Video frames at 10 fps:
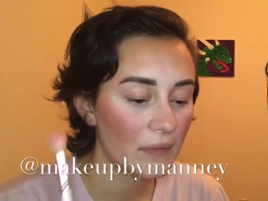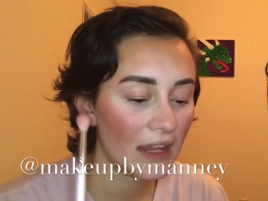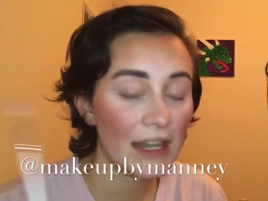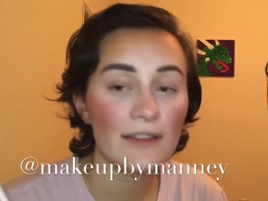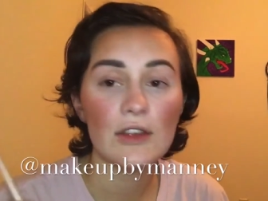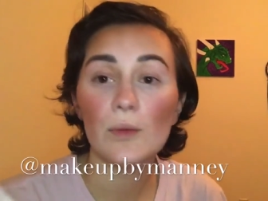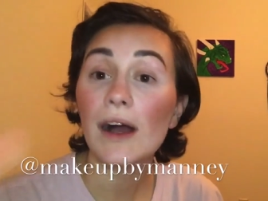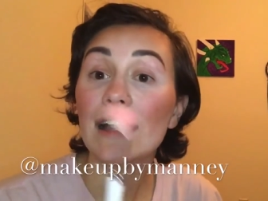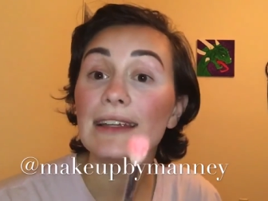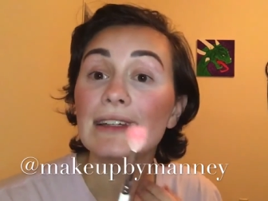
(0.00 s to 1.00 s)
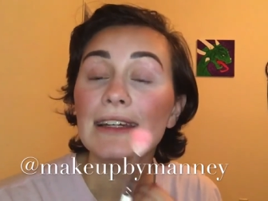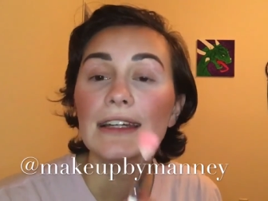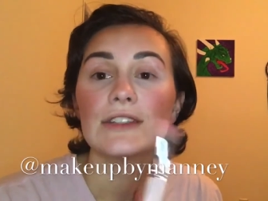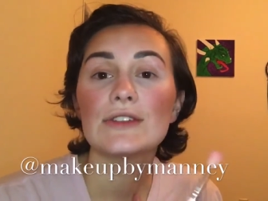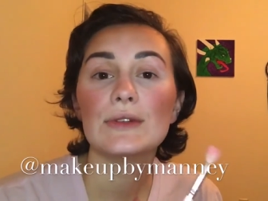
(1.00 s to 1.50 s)
And if you want
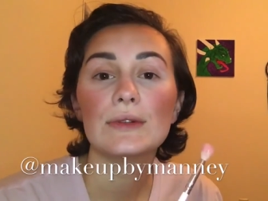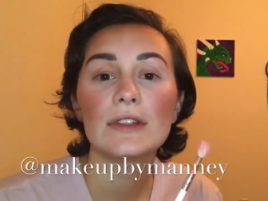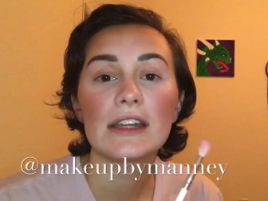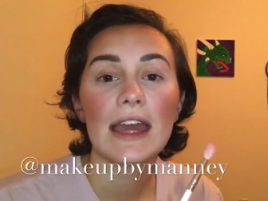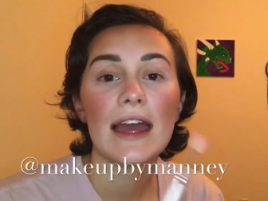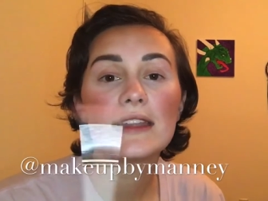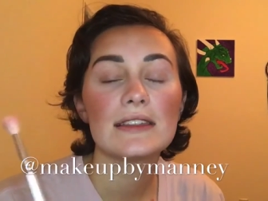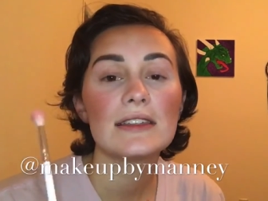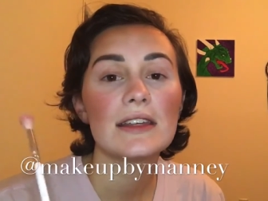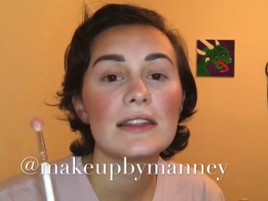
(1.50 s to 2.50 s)
to look at